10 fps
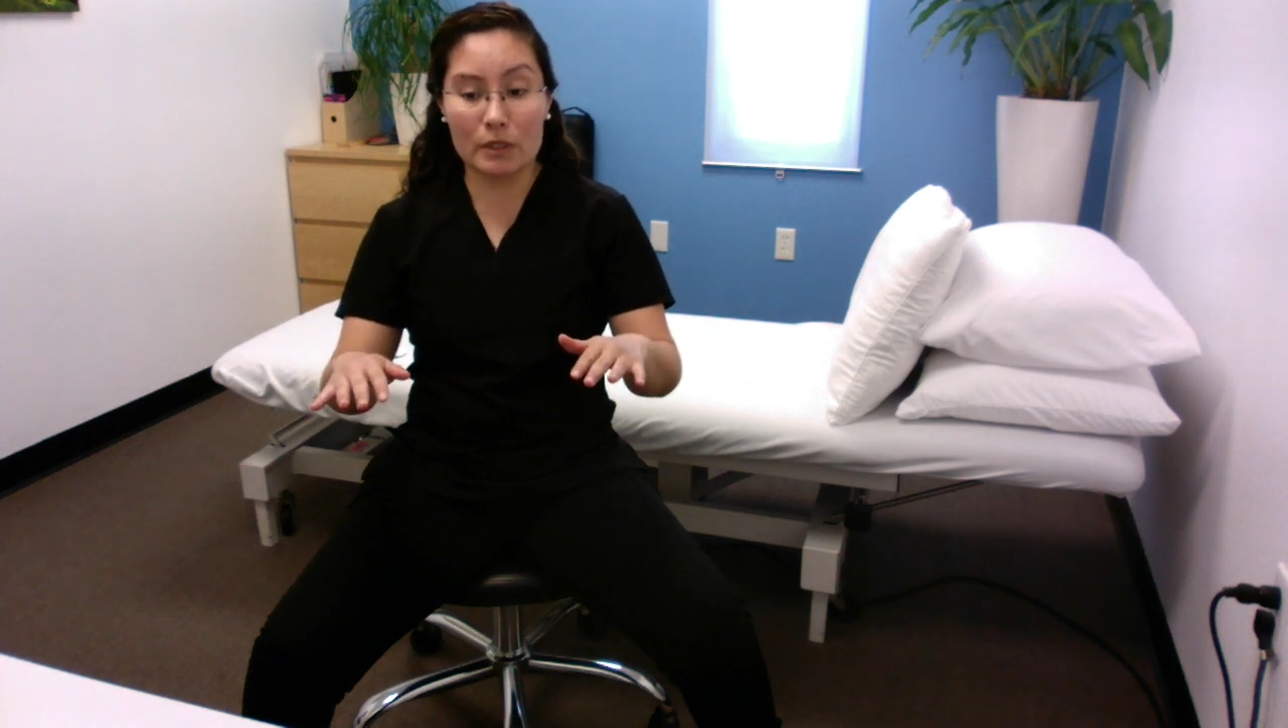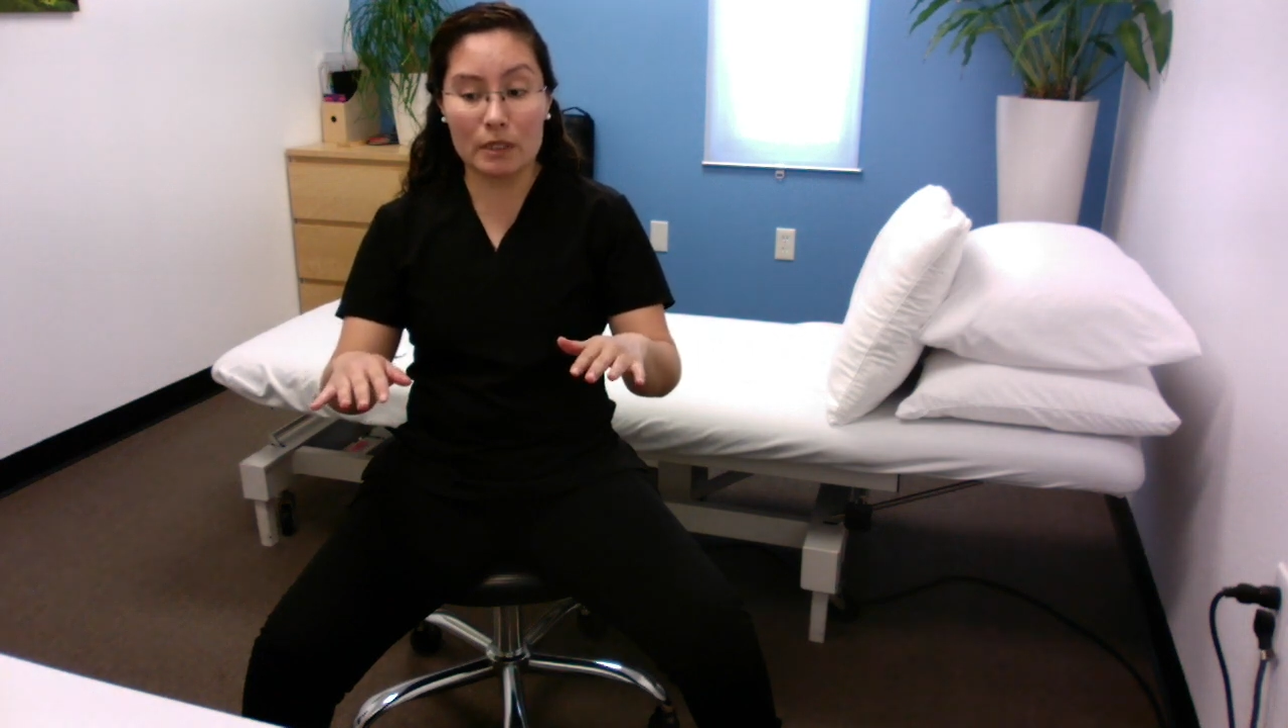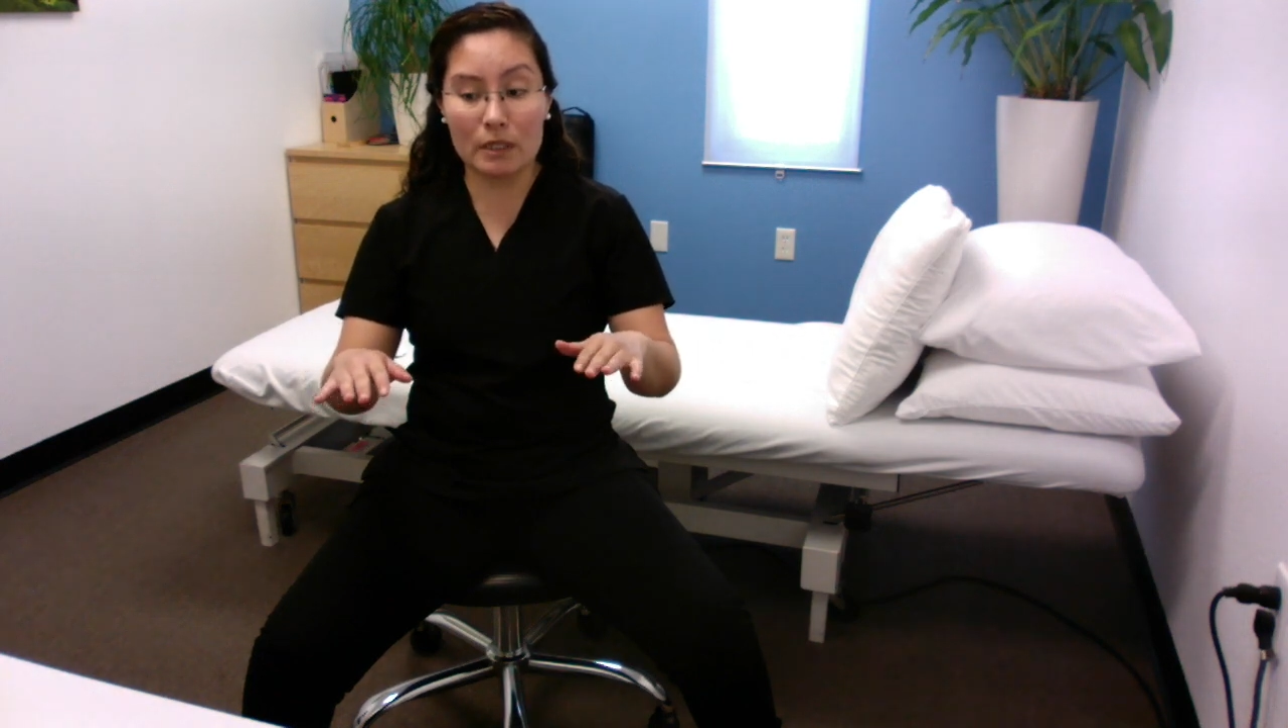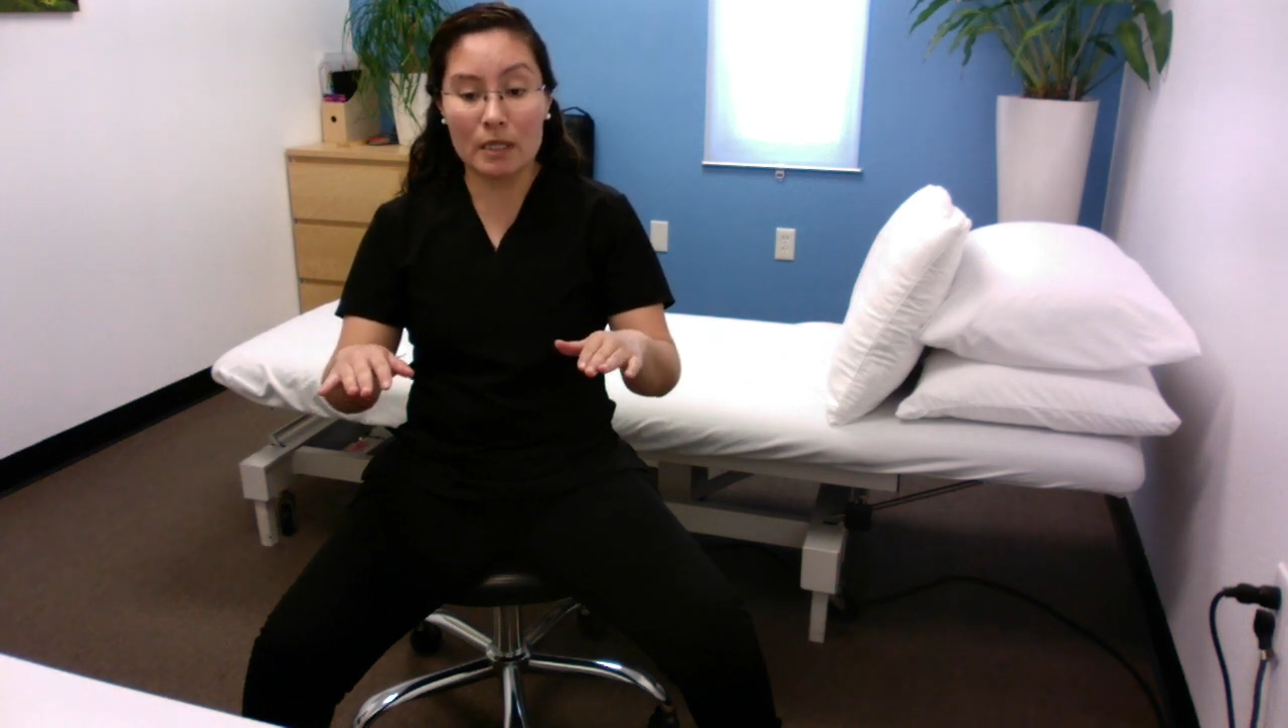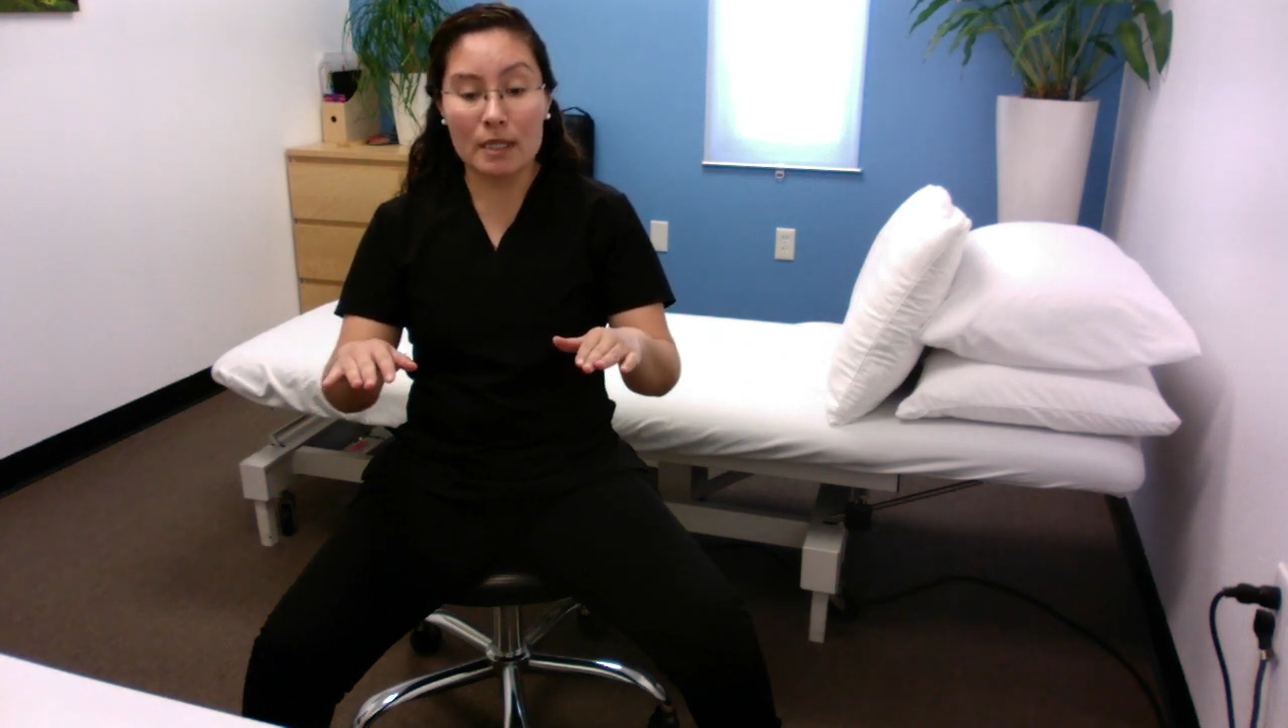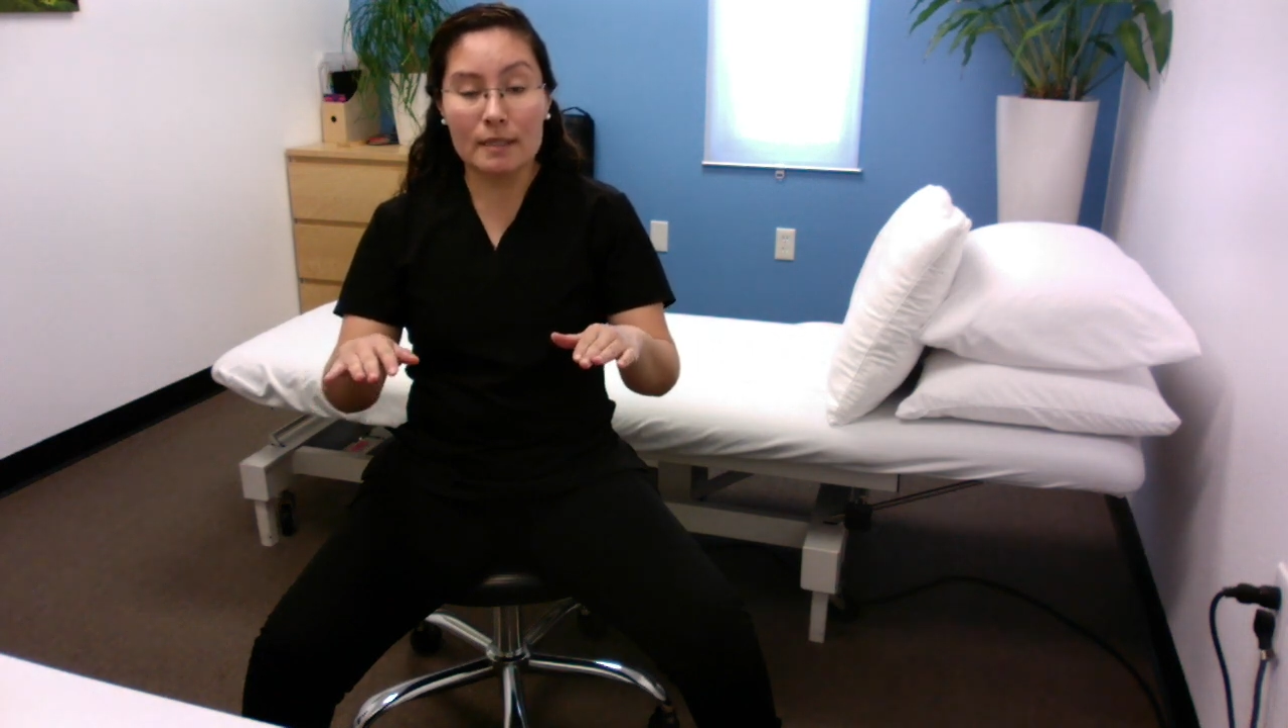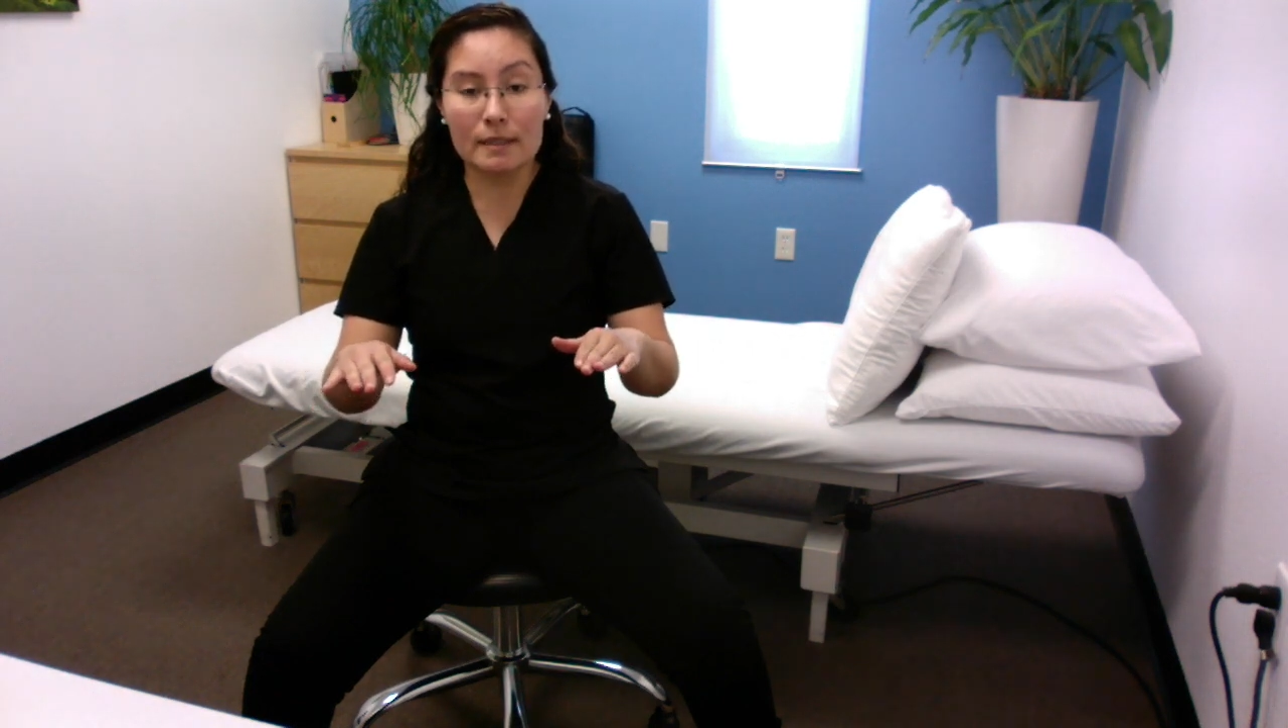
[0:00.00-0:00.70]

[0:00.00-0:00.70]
the